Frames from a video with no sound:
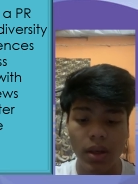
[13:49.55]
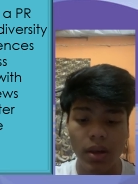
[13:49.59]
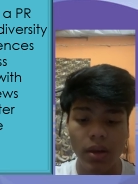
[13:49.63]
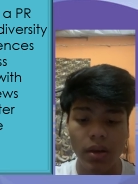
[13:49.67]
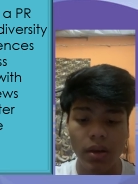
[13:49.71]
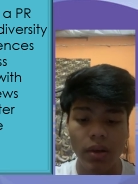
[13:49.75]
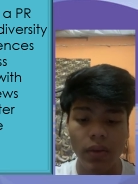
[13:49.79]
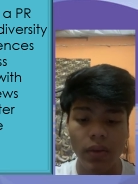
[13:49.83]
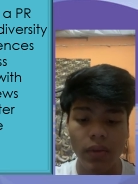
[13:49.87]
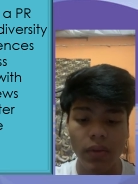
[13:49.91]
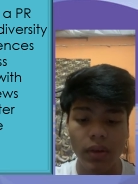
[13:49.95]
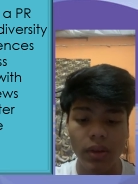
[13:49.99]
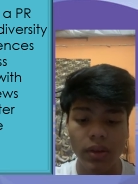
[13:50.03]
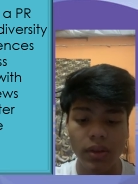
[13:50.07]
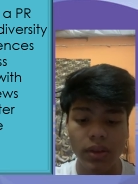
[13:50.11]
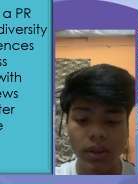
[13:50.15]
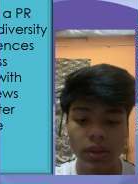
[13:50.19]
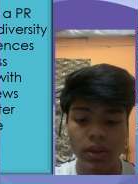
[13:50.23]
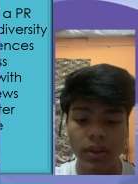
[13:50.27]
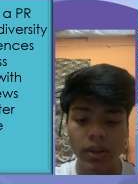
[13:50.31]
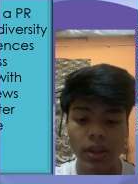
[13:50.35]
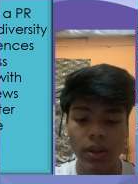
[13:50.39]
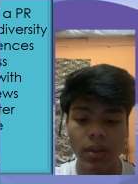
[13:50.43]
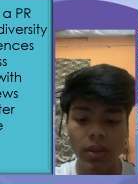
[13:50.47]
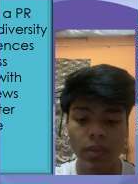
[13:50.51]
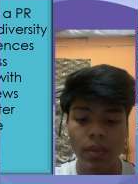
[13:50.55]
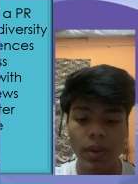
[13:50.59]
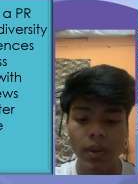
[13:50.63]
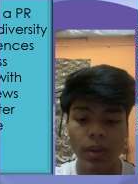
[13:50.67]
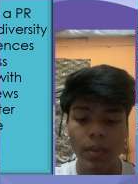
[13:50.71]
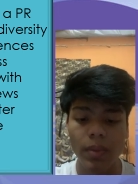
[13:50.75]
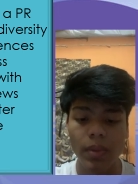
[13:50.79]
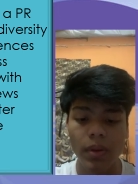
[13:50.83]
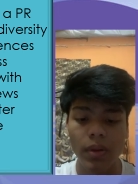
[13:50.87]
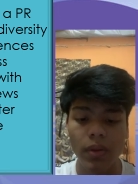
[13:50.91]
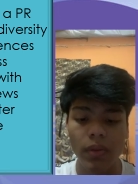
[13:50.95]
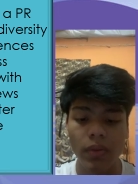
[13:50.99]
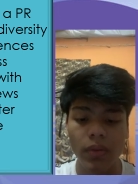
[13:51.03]
differences in
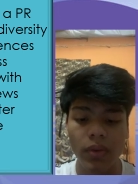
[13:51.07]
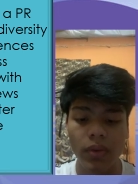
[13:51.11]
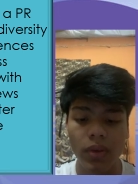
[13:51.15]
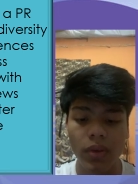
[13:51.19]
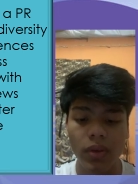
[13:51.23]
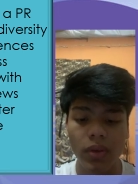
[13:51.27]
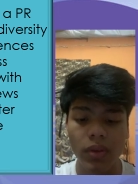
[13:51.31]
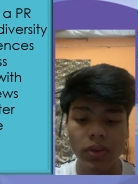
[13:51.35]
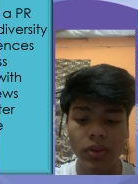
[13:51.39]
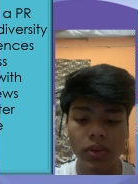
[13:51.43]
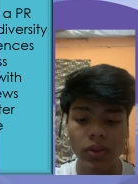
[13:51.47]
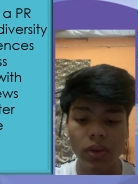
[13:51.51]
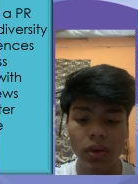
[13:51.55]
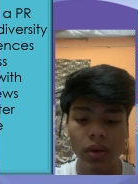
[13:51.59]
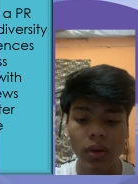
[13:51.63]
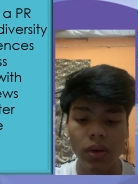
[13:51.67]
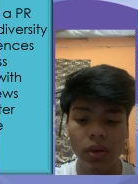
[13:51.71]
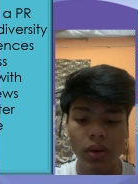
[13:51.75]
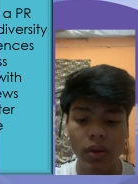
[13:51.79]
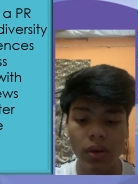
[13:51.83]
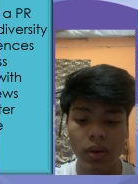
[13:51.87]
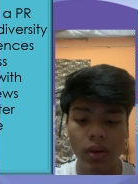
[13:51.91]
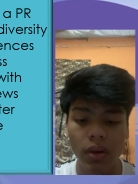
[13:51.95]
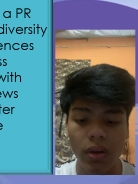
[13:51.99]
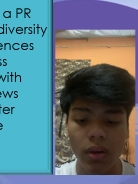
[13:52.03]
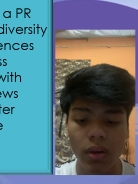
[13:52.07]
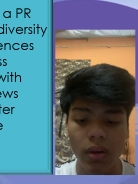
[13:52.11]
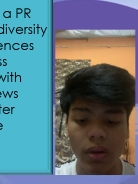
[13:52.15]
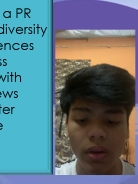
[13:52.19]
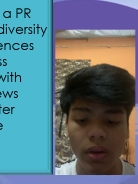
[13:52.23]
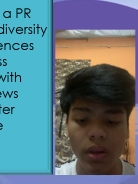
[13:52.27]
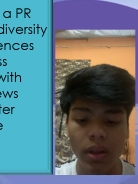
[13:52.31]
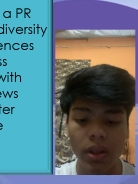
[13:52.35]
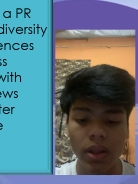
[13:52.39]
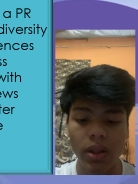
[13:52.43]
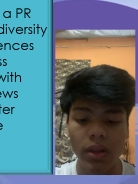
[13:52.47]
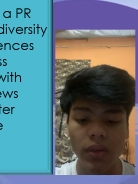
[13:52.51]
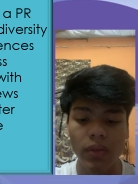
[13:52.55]
people's views or
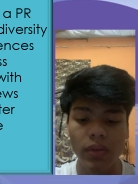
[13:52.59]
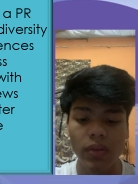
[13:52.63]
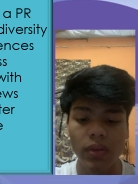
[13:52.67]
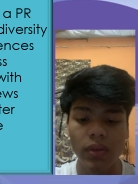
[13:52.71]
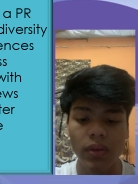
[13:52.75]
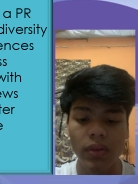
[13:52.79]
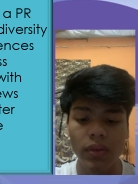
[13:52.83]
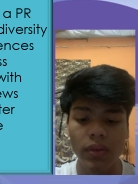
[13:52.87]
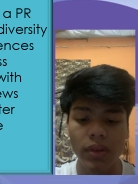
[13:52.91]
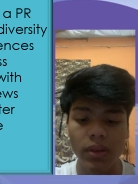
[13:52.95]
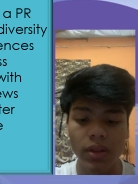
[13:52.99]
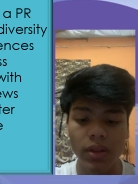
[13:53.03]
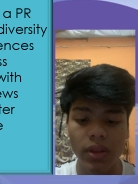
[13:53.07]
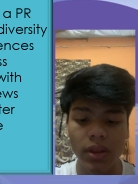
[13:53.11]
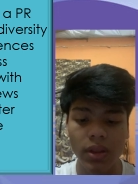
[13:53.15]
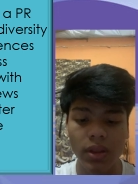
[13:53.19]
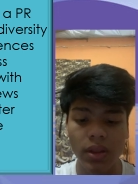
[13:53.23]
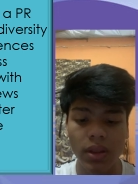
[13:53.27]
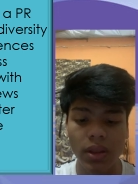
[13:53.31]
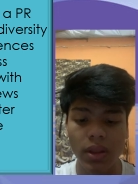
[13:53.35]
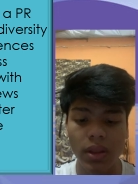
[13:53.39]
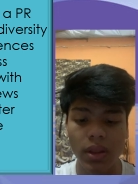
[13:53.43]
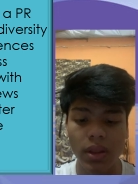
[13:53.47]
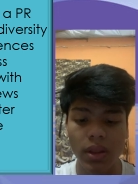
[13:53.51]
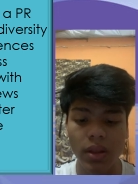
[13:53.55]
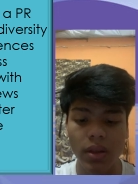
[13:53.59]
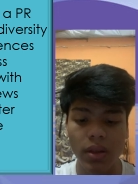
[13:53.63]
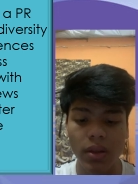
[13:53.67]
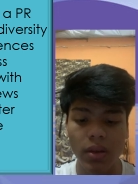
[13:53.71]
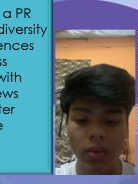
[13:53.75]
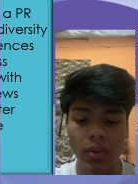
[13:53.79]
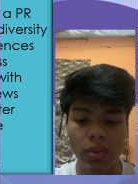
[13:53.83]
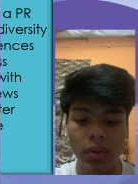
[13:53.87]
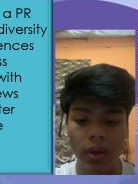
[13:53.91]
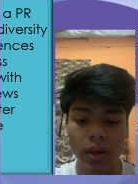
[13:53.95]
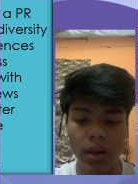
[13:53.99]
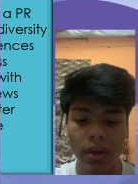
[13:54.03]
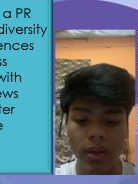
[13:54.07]
cognitive diversity in the
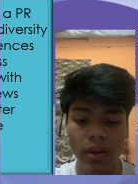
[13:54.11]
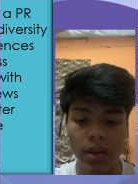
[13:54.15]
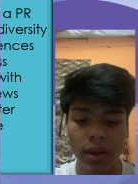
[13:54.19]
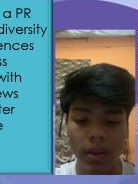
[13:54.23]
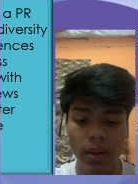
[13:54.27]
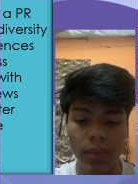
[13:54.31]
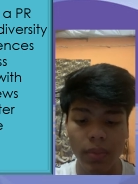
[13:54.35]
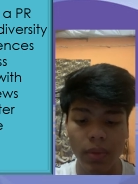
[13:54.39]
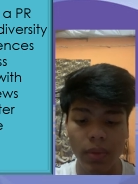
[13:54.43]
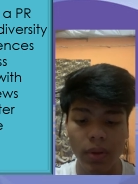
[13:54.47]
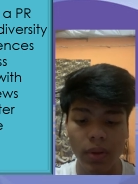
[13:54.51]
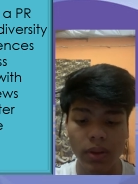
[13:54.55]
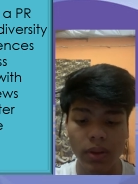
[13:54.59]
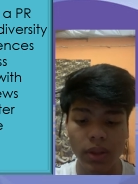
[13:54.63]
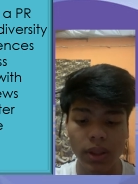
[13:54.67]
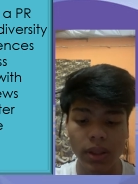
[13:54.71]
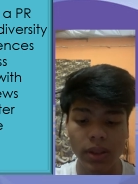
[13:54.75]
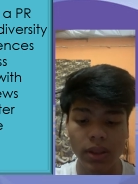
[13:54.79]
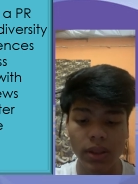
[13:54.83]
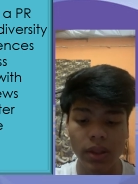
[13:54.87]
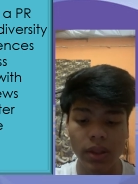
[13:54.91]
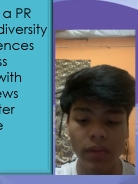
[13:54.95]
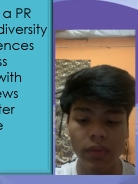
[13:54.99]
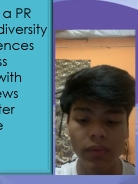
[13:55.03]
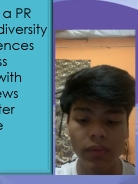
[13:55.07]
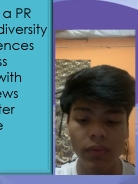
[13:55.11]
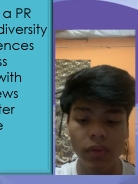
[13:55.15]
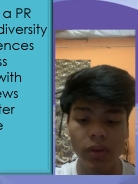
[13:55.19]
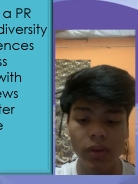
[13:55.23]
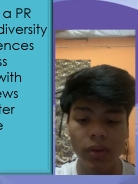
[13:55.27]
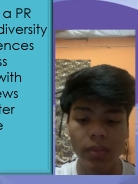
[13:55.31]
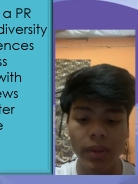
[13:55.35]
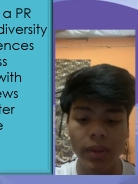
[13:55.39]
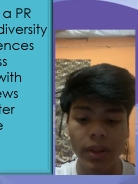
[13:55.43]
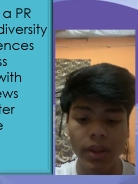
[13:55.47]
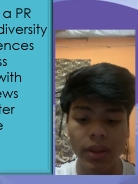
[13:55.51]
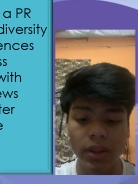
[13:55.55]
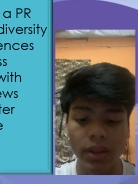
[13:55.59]
way they process
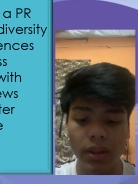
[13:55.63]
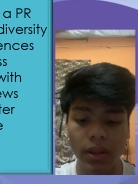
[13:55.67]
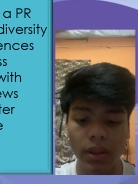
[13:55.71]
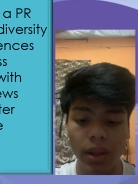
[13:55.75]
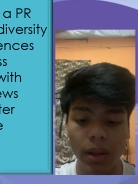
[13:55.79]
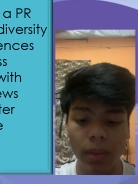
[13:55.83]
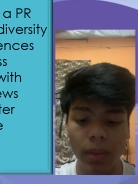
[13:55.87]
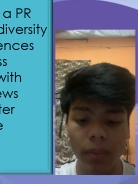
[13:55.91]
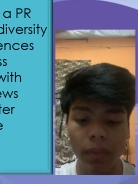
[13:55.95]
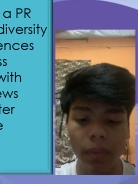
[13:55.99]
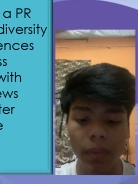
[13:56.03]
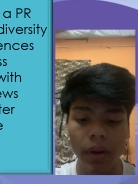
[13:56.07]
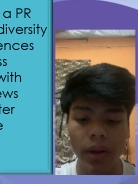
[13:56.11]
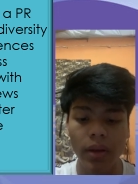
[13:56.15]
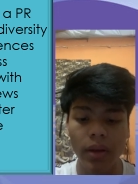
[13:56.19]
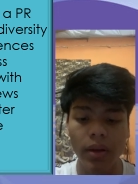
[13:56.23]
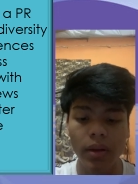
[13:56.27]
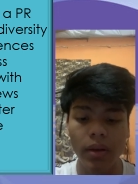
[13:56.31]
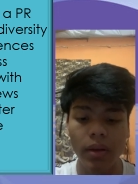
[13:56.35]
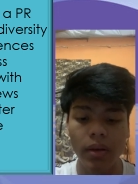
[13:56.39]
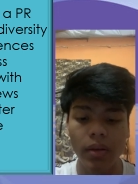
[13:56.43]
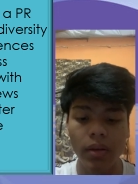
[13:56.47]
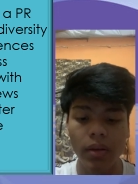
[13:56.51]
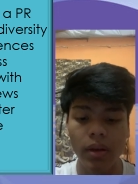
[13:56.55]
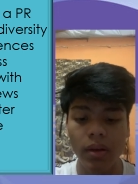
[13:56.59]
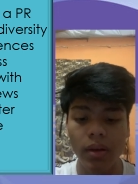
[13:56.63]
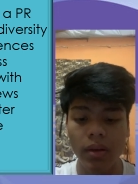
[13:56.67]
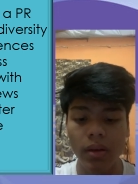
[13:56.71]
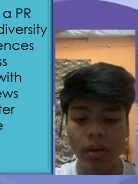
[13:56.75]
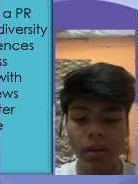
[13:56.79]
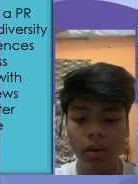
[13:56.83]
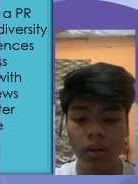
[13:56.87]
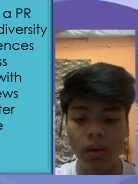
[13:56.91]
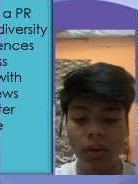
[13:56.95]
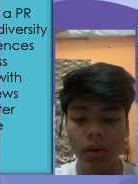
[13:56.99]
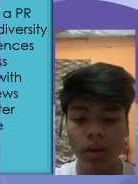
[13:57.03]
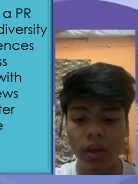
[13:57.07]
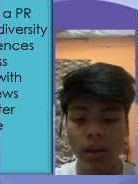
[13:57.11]
information can play a greater
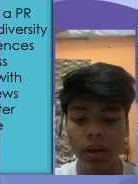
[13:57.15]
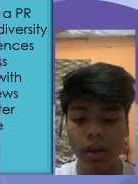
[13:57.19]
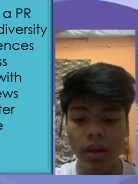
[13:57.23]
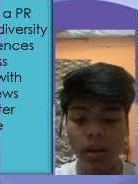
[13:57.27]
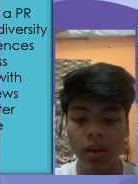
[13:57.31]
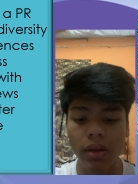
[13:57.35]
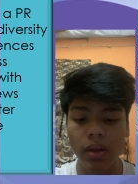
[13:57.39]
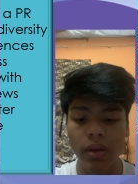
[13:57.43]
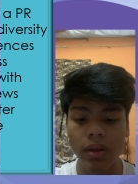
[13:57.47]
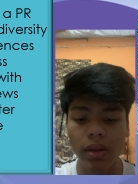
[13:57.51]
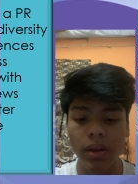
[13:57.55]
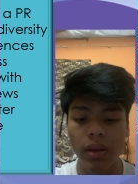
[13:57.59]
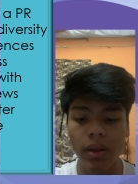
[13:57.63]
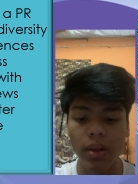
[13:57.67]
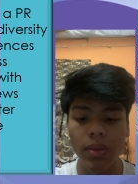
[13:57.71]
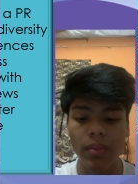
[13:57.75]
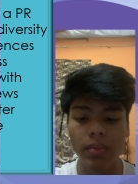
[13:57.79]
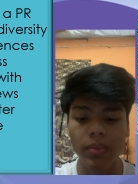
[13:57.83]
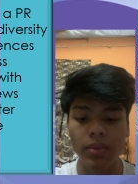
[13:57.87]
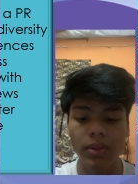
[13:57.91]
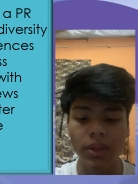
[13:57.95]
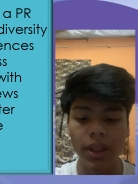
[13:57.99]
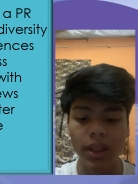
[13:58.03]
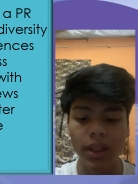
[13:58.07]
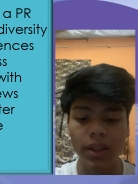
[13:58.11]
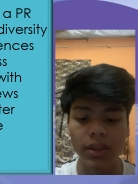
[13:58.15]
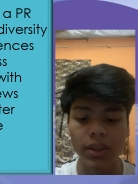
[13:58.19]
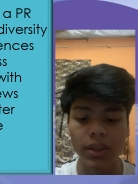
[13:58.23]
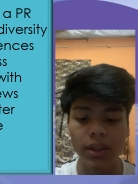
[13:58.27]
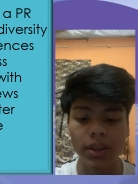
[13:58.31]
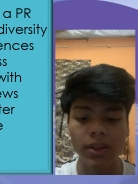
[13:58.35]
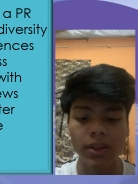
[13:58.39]
role in team success.